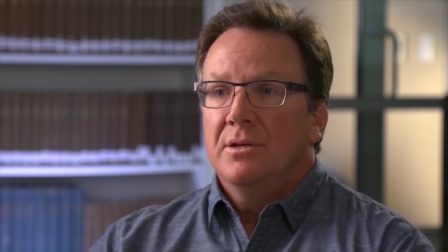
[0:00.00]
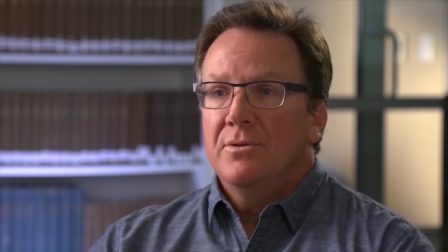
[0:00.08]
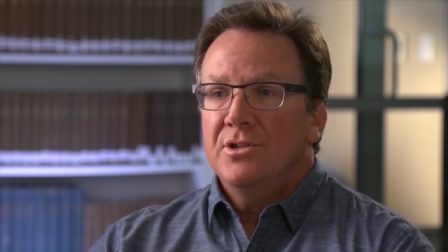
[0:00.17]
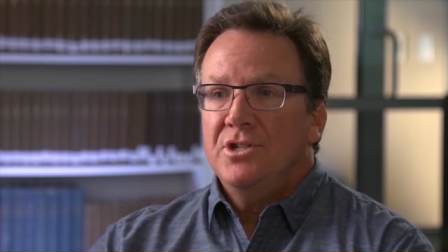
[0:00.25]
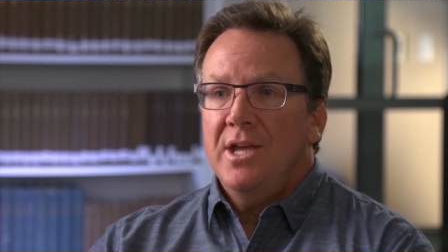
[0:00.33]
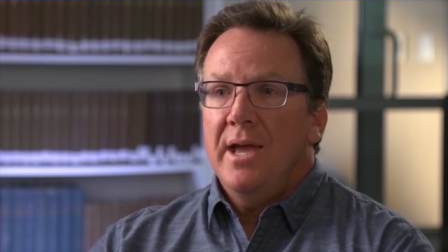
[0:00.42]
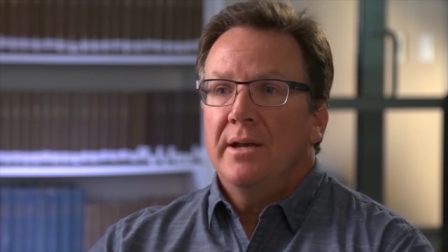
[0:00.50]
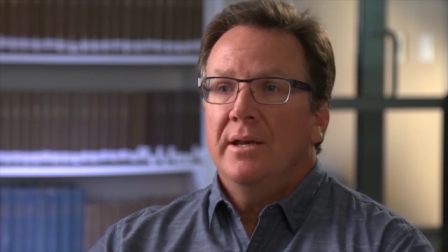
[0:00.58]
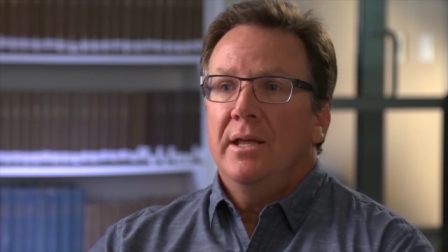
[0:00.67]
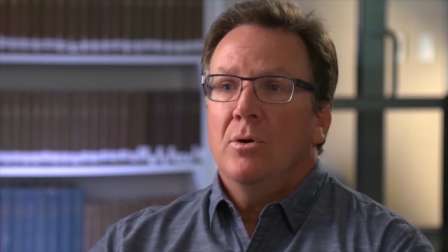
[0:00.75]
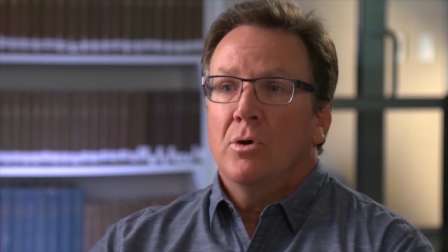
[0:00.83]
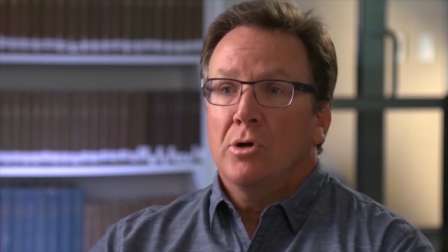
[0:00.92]

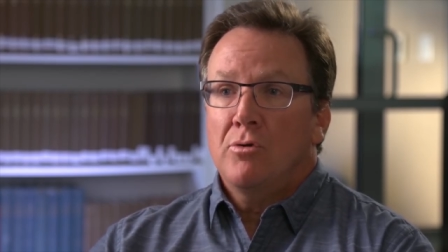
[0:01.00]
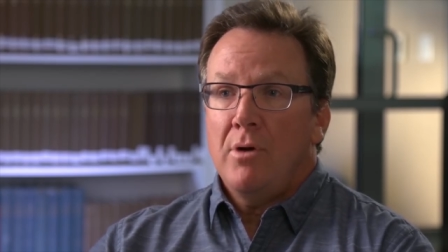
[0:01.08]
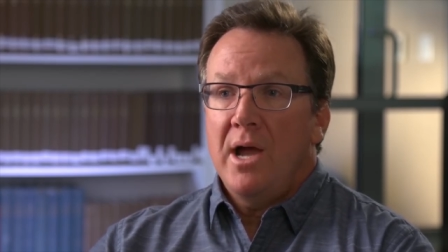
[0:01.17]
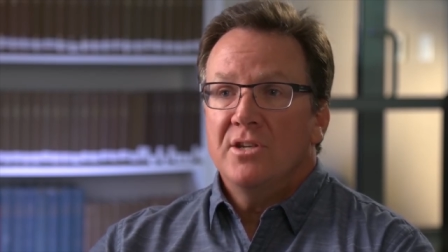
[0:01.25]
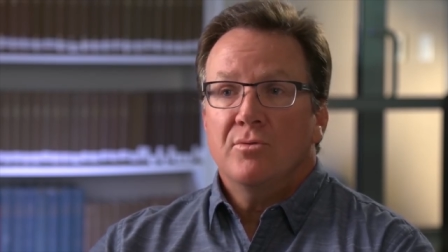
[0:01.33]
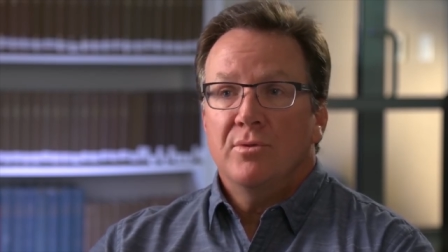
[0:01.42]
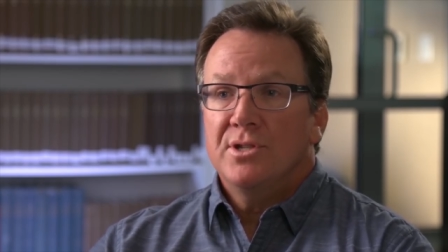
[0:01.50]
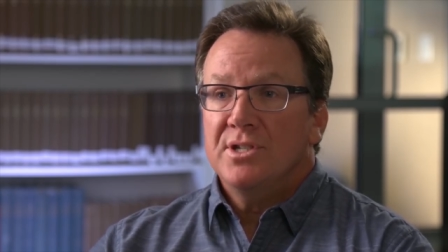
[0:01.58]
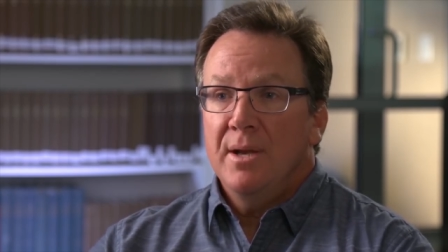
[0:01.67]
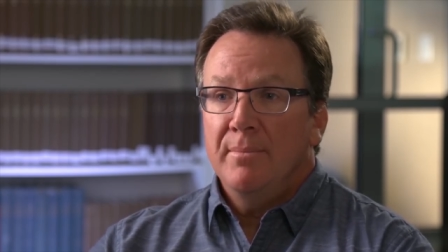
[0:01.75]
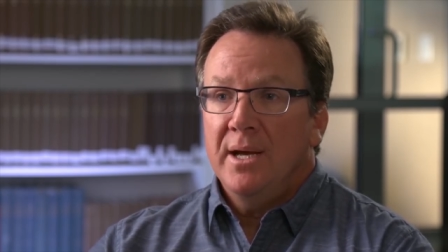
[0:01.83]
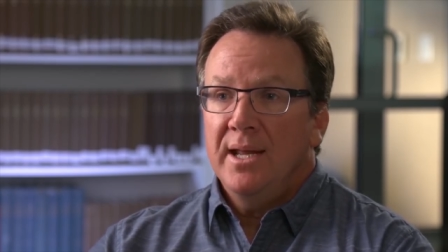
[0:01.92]
Christianity or Christ with
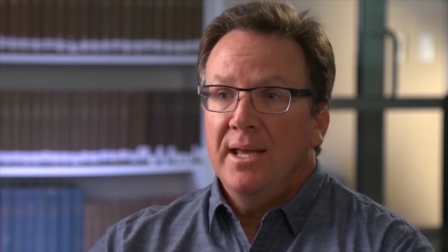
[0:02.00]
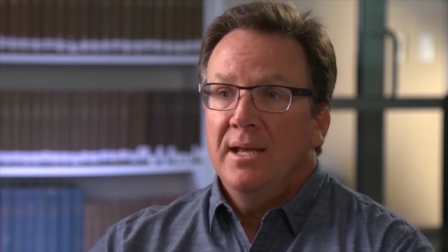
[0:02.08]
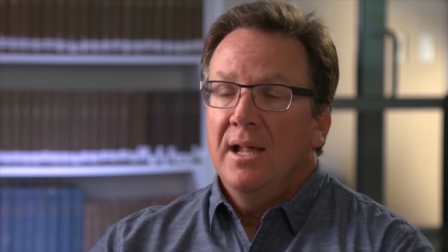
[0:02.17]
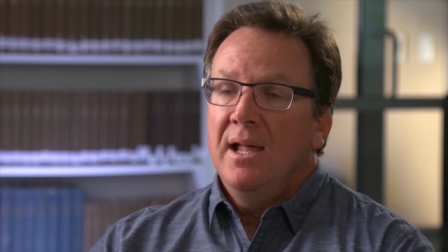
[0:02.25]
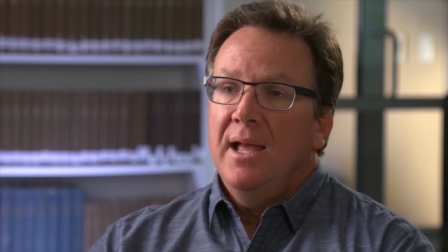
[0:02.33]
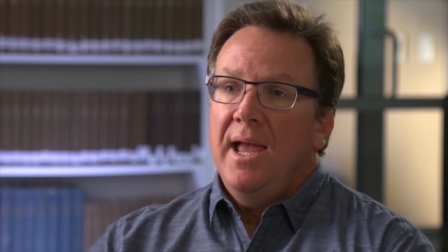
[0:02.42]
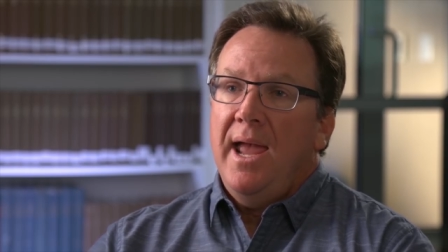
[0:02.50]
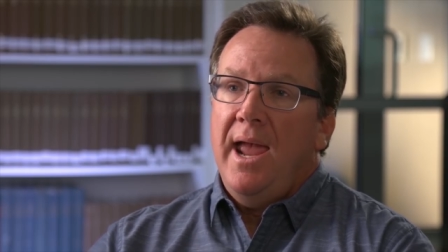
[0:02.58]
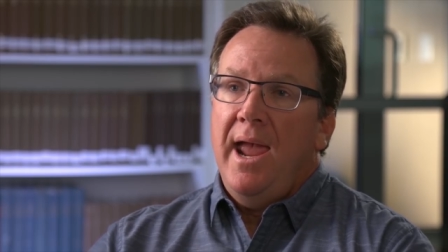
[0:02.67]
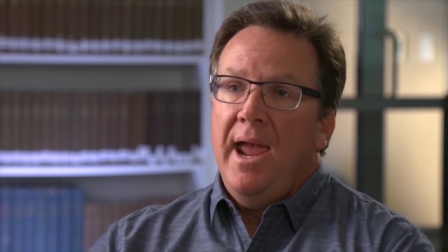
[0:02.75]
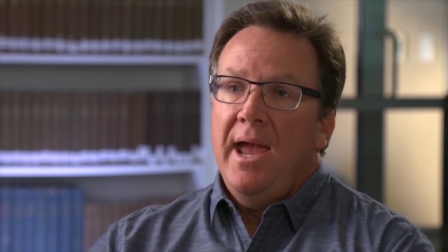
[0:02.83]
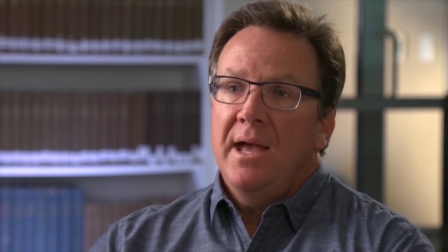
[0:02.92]
somebody,
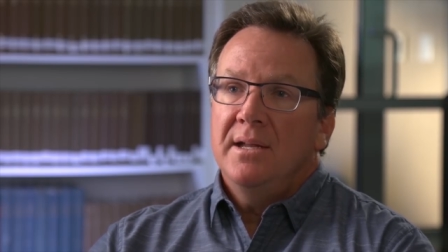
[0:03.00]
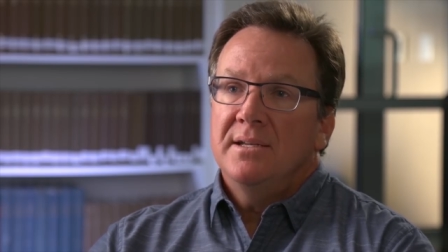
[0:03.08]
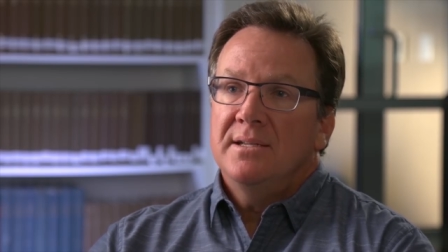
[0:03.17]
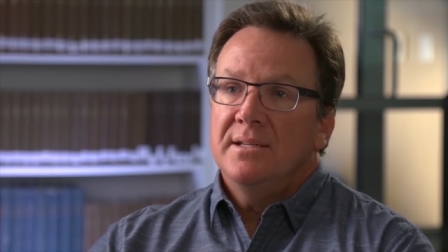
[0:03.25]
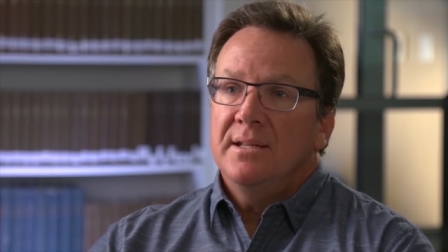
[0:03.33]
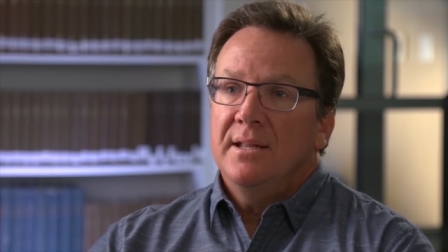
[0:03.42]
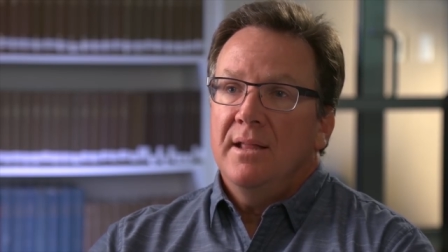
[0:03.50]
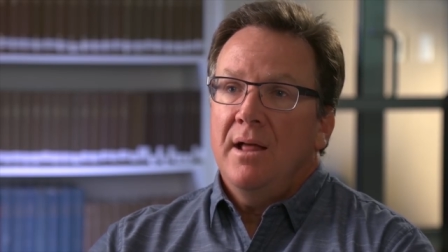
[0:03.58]
and